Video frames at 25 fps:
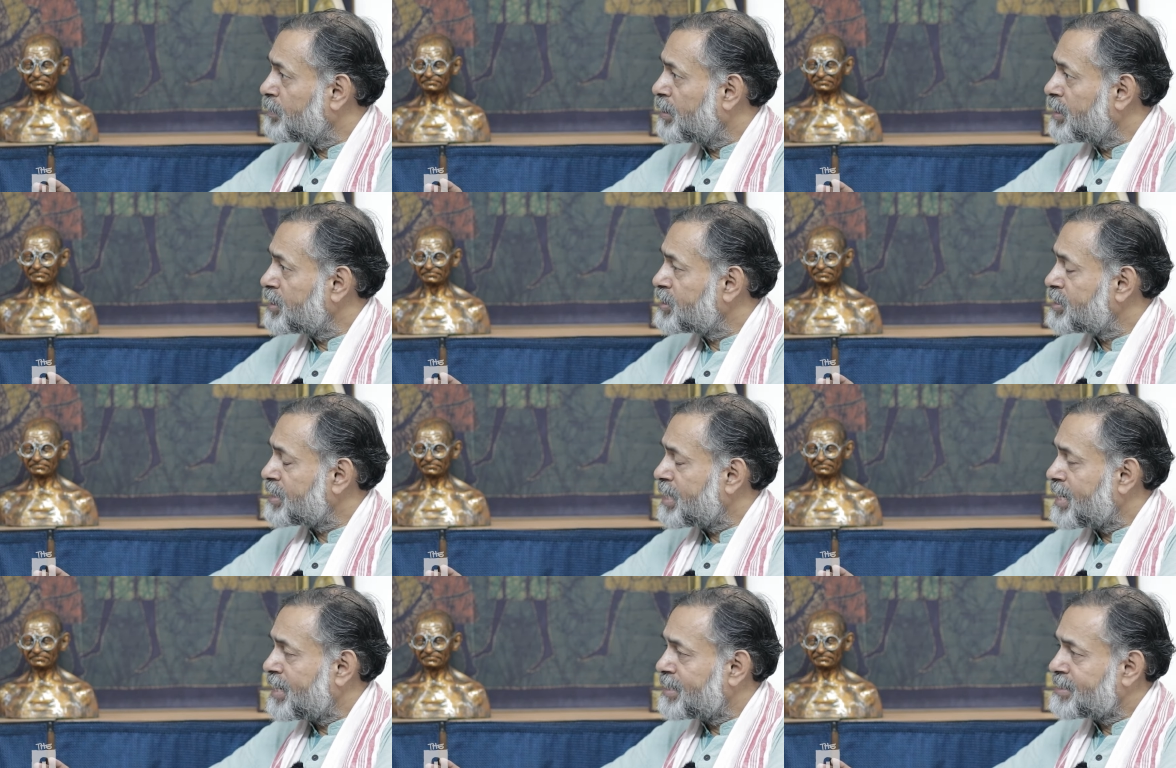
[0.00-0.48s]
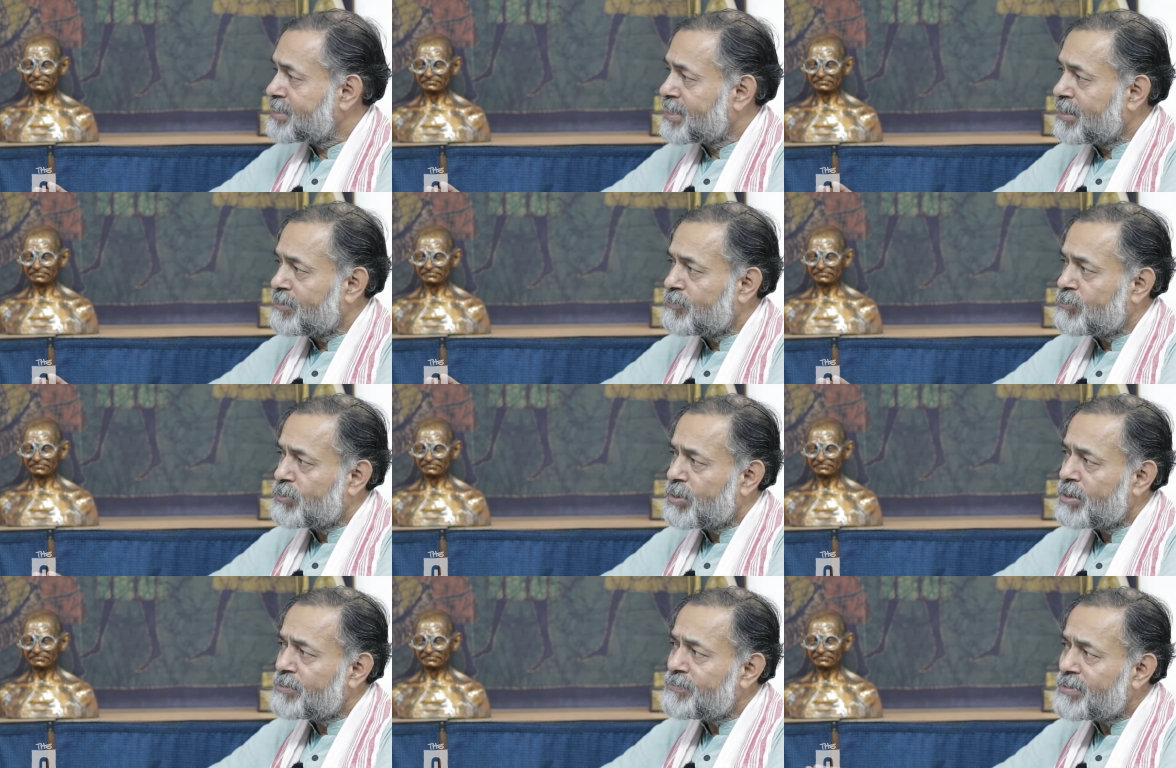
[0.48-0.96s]
Speaker 1: much as
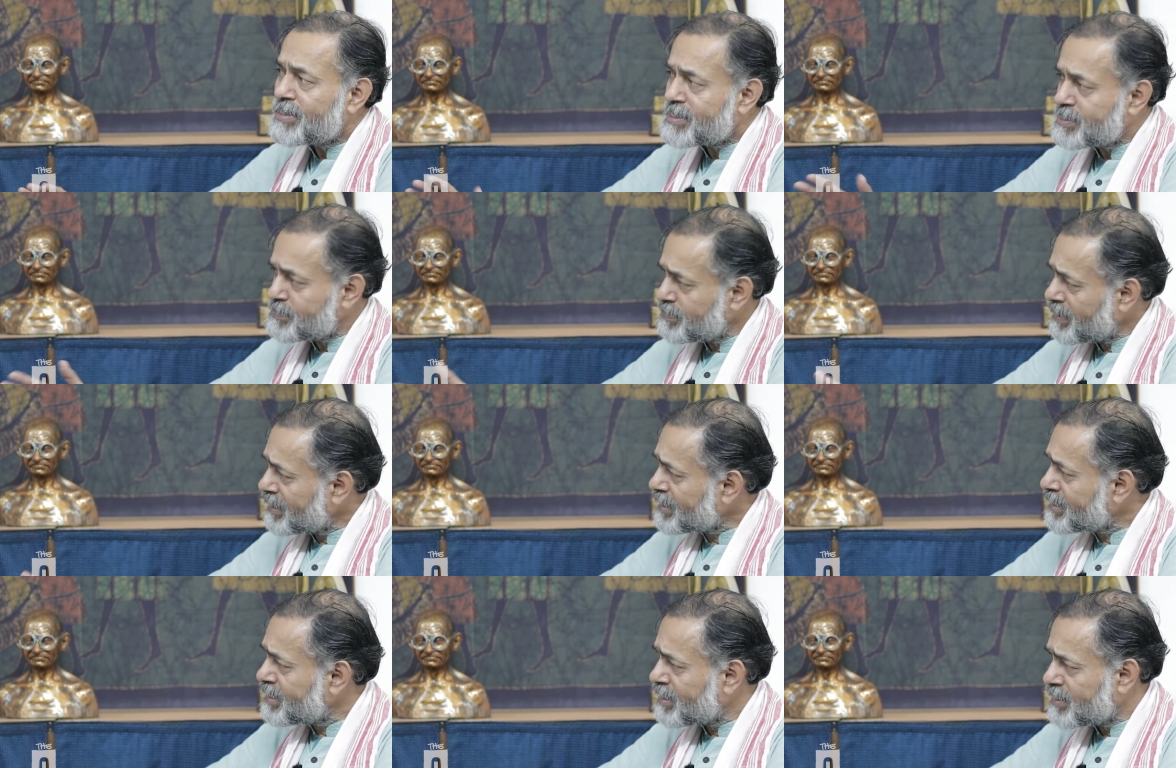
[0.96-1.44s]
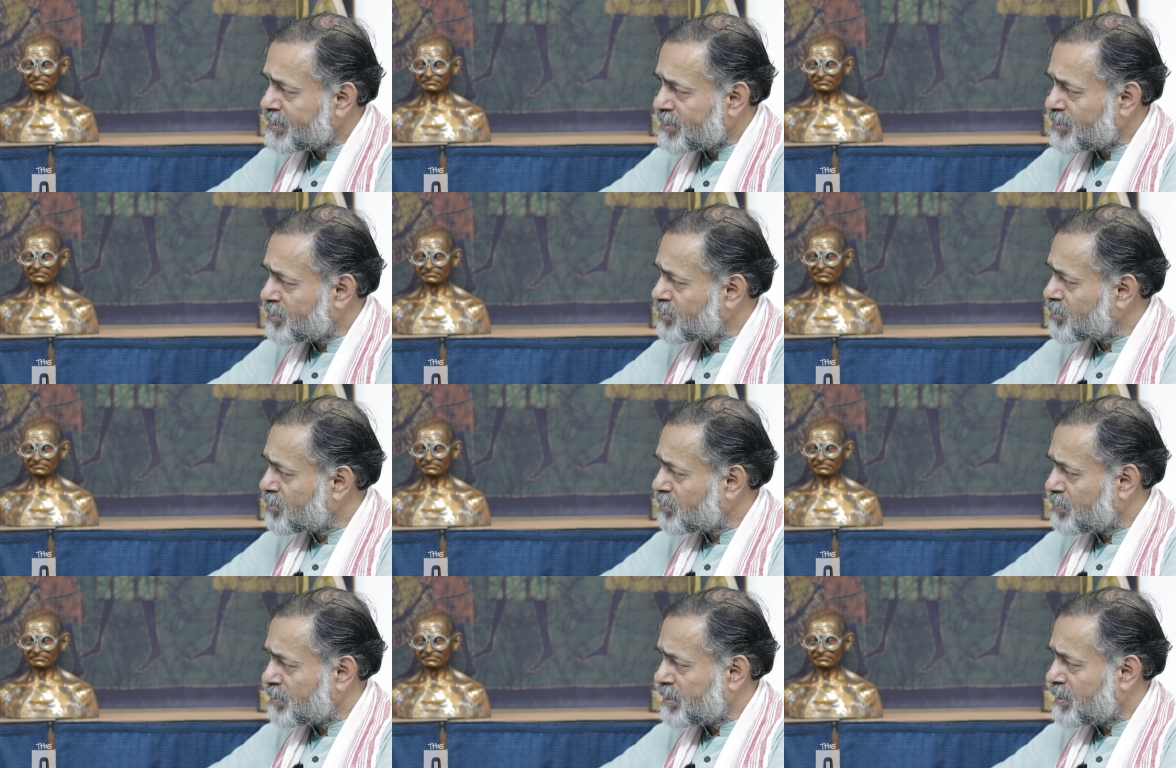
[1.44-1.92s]
I would have expected
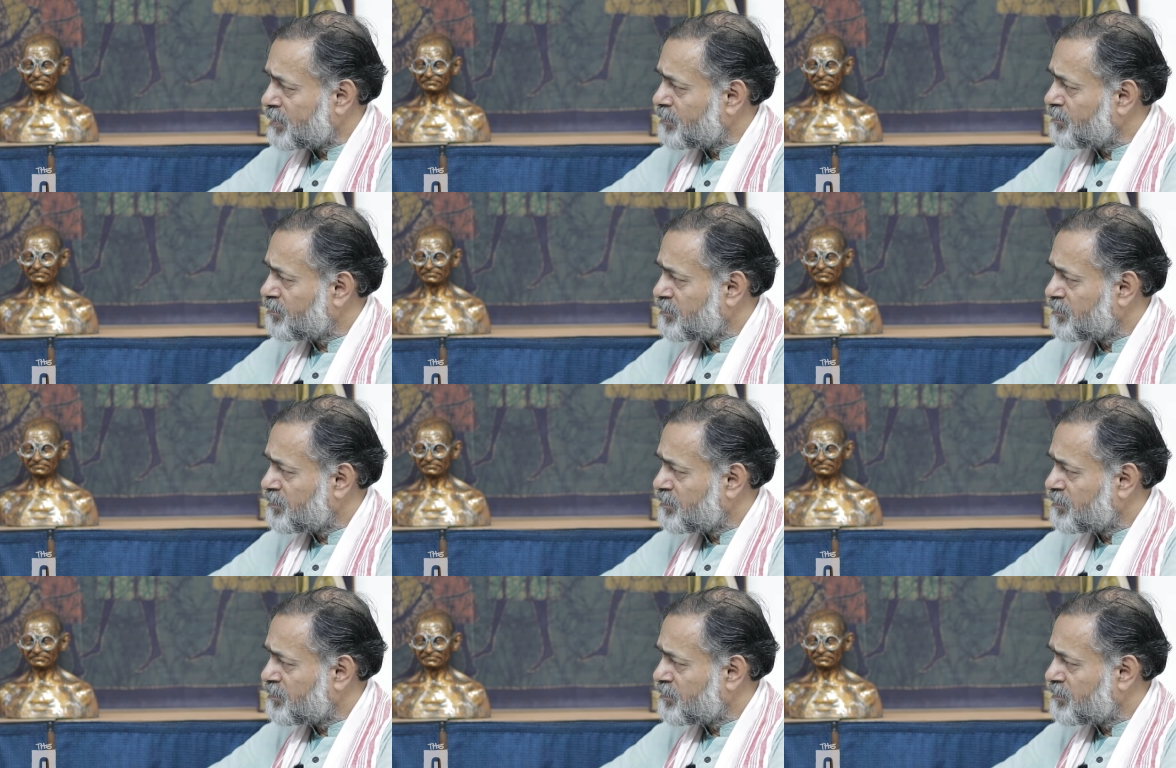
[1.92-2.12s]
it to be.